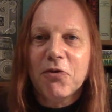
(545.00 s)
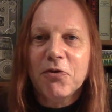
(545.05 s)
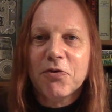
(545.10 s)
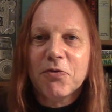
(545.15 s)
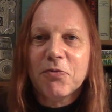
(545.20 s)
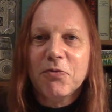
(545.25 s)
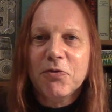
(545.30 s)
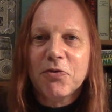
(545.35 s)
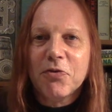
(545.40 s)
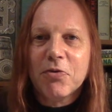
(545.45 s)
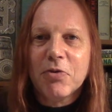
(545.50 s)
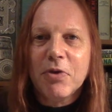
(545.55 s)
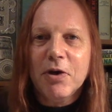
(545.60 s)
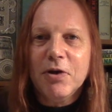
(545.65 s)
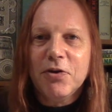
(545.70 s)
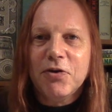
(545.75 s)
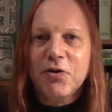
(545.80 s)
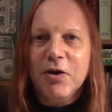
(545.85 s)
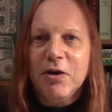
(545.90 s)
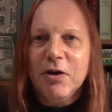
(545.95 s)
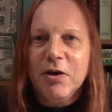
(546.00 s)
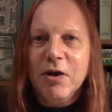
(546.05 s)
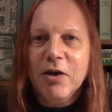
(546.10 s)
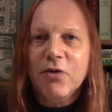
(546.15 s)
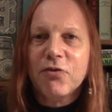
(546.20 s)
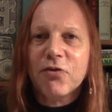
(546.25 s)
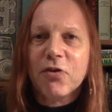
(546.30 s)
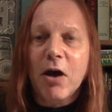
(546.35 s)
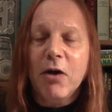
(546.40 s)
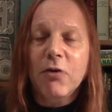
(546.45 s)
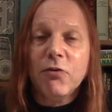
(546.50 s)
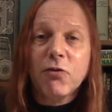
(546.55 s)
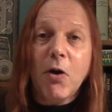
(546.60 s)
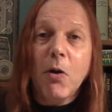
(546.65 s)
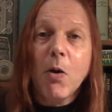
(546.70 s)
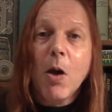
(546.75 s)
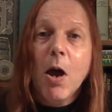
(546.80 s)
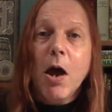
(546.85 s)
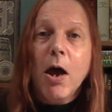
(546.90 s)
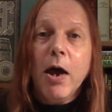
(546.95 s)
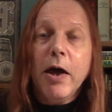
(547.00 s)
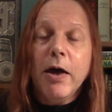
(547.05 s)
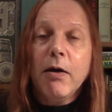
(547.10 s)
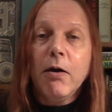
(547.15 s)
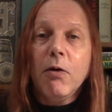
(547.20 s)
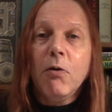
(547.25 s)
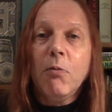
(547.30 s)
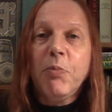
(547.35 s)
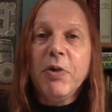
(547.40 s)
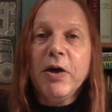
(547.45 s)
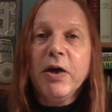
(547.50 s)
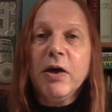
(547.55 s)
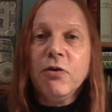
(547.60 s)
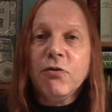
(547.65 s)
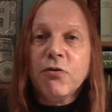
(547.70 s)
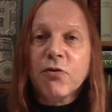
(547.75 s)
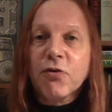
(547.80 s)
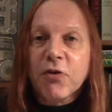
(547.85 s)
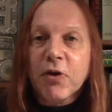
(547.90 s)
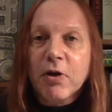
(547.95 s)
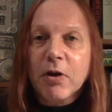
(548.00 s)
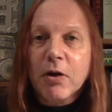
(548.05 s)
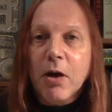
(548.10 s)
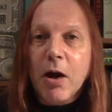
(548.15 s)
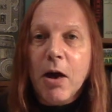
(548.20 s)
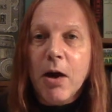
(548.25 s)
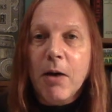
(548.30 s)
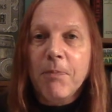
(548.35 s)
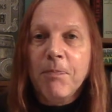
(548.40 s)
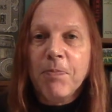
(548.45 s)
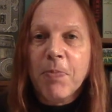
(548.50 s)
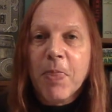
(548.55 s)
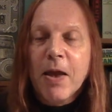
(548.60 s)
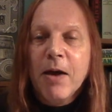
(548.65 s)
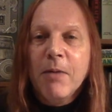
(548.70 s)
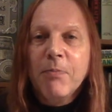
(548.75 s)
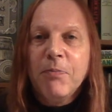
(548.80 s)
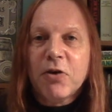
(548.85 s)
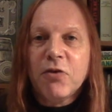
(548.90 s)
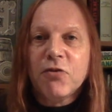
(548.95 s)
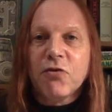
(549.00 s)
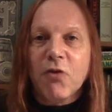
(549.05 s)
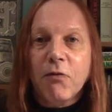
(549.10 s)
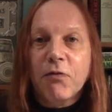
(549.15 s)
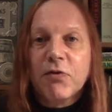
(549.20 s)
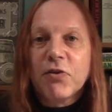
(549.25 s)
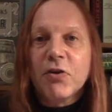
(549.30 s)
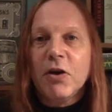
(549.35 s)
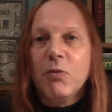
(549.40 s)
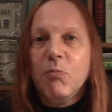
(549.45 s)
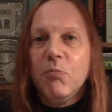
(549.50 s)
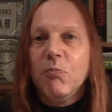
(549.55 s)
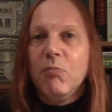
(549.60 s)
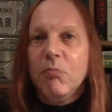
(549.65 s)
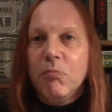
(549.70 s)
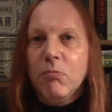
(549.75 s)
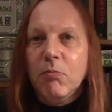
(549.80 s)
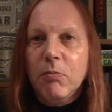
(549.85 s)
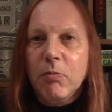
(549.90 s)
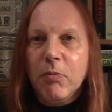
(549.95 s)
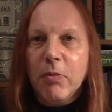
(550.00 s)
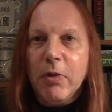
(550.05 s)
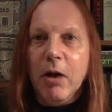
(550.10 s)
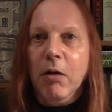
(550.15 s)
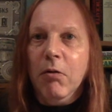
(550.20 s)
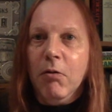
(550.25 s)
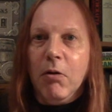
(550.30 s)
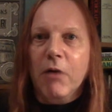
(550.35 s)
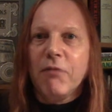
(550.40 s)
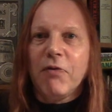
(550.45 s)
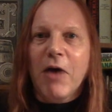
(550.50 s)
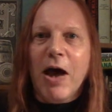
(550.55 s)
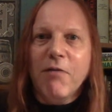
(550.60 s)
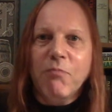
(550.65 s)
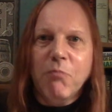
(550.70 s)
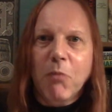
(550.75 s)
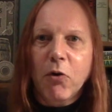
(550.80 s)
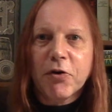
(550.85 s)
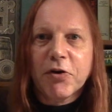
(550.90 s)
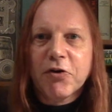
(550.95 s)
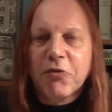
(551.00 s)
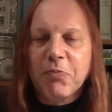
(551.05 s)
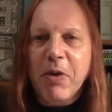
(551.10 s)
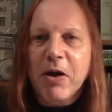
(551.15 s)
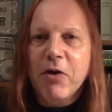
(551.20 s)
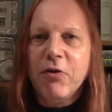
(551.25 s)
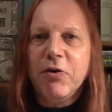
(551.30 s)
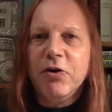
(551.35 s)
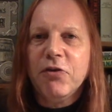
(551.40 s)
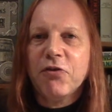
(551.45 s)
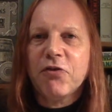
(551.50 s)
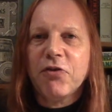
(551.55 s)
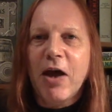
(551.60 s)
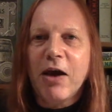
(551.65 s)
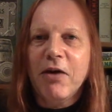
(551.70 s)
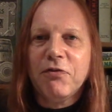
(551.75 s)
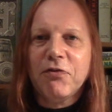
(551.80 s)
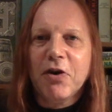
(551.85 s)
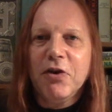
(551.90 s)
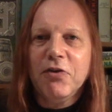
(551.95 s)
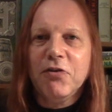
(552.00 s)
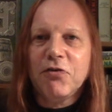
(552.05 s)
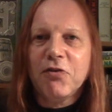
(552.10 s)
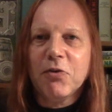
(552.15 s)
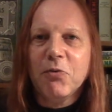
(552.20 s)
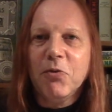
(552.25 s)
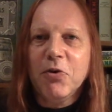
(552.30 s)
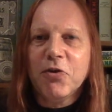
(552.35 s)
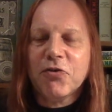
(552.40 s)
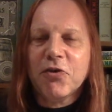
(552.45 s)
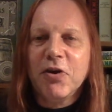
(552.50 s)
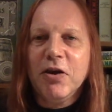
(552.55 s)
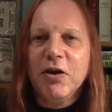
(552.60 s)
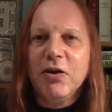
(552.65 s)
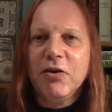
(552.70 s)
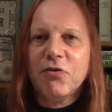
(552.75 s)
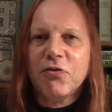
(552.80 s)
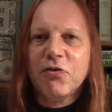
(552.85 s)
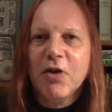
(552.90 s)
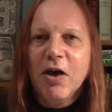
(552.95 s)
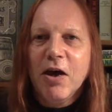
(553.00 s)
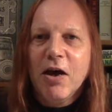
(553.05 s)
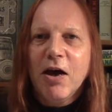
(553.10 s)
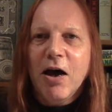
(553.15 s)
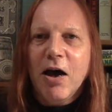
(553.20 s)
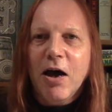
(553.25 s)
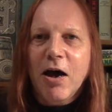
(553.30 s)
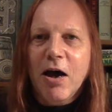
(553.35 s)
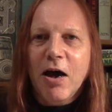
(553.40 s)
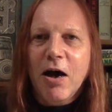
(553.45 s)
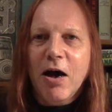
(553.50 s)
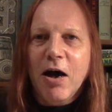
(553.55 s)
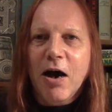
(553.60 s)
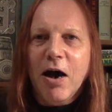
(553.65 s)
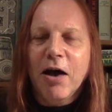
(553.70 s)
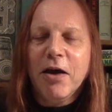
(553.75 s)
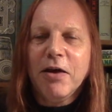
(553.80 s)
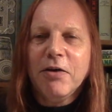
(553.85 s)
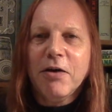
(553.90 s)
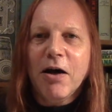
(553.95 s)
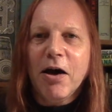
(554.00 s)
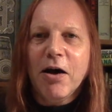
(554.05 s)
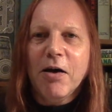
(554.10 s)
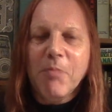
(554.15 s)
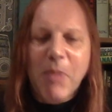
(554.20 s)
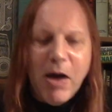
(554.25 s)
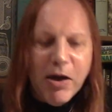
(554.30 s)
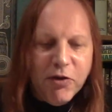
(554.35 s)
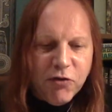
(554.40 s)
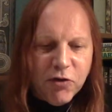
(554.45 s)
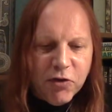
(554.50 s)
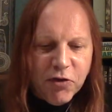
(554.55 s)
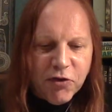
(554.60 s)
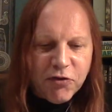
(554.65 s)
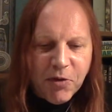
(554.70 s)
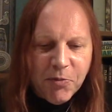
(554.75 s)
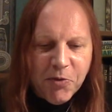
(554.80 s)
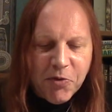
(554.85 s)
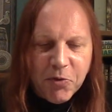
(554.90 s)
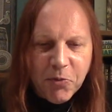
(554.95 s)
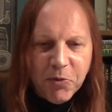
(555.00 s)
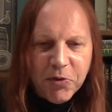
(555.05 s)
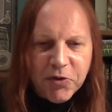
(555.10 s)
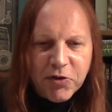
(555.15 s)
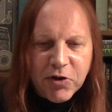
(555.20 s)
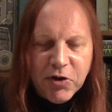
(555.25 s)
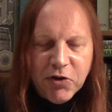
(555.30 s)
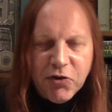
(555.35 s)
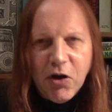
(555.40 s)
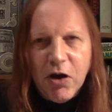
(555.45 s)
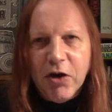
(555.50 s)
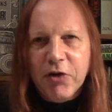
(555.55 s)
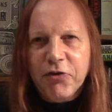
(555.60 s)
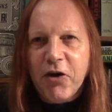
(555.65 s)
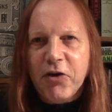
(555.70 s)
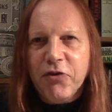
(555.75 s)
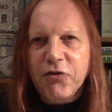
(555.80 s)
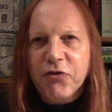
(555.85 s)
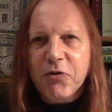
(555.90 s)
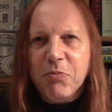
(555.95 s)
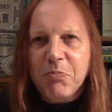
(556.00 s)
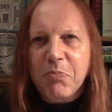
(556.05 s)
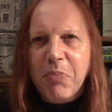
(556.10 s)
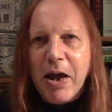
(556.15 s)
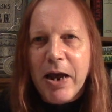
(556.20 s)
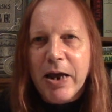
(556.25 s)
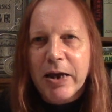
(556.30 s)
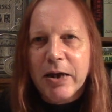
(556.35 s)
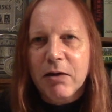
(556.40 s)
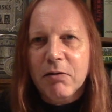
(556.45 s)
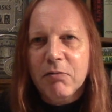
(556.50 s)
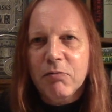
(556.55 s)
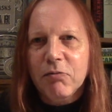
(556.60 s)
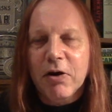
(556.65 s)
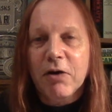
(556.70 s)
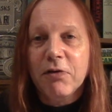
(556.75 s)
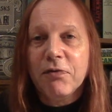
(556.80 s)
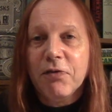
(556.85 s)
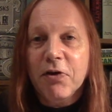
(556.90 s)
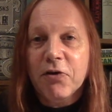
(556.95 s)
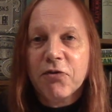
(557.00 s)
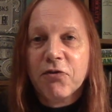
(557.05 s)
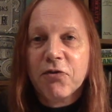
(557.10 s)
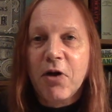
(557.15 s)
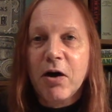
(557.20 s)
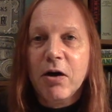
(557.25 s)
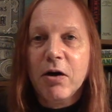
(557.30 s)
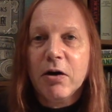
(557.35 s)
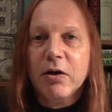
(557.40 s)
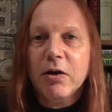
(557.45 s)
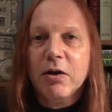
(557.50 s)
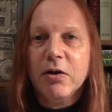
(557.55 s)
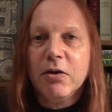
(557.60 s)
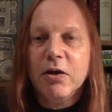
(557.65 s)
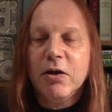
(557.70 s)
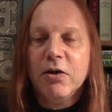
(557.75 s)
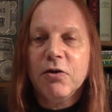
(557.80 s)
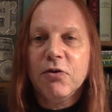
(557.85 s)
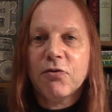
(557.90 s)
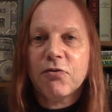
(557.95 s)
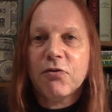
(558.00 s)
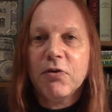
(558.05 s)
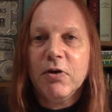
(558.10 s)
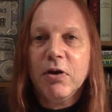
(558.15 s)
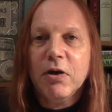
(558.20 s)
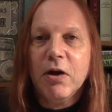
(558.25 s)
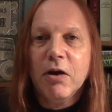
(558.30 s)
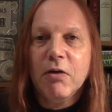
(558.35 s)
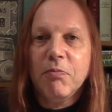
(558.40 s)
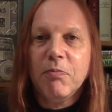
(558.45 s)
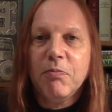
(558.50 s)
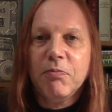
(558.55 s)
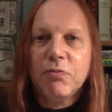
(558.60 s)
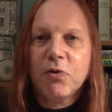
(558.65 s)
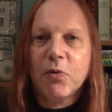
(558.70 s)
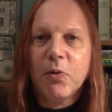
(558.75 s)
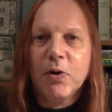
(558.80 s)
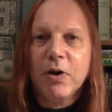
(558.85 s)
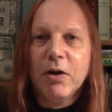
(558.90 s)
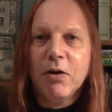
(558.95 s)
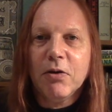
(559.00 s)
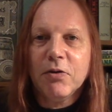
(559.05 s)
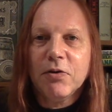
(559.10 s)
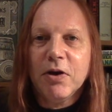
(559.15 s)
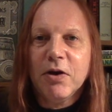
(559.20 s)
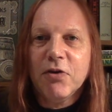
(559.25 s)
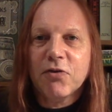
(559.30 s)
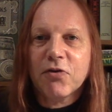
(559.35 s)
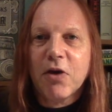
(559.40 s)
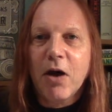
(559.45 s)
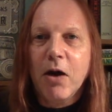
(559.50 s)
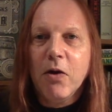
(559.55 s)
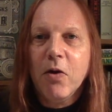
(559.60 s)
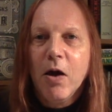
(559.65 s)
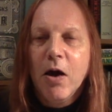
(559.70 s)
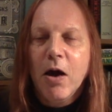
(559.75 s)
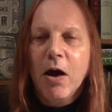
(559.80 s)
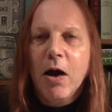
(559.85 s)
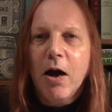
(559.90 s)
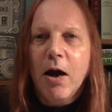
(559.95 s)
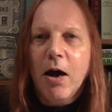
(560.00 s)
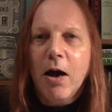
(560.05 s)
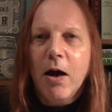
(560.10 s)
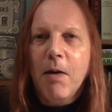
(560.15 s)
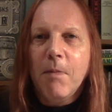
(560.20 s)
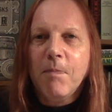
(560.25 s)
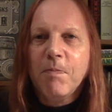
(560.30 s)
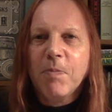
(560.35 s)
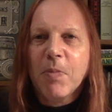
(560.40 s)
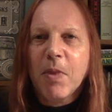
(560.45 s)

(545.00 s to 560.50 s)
Choice, was thirteen years ago. So it'll be interesting, um, because obviously, you know, I've had more experience now of tasting whiskey, and it's uh, I, I imagine that some of the whiskies that I tasted back when I first started in the industry, you know, twenty odd years ago, um,